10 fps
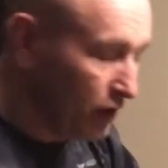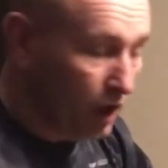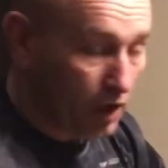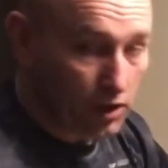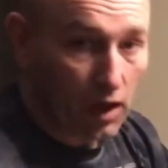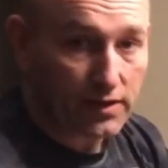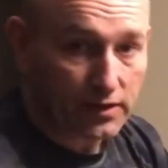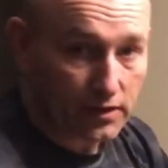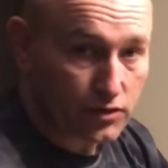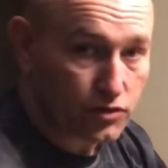a lot of
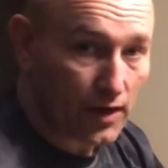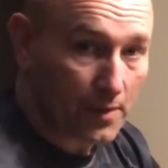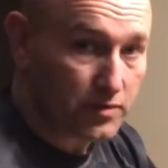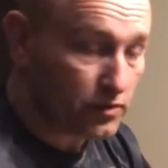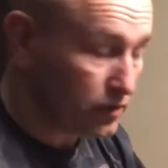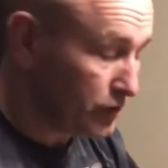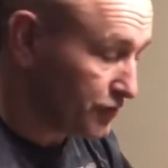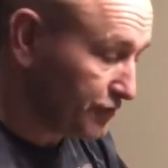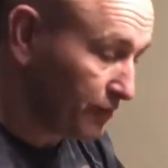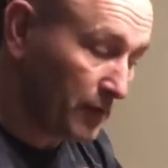these traps you could use
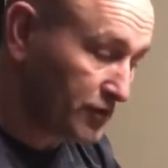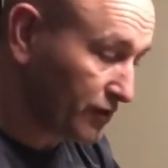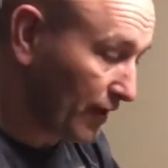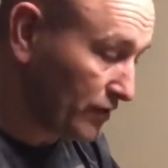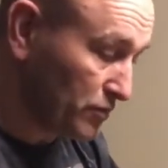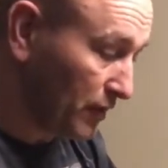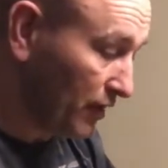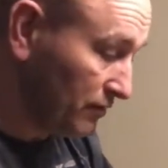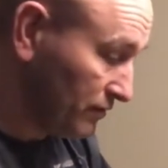for muskrat as well.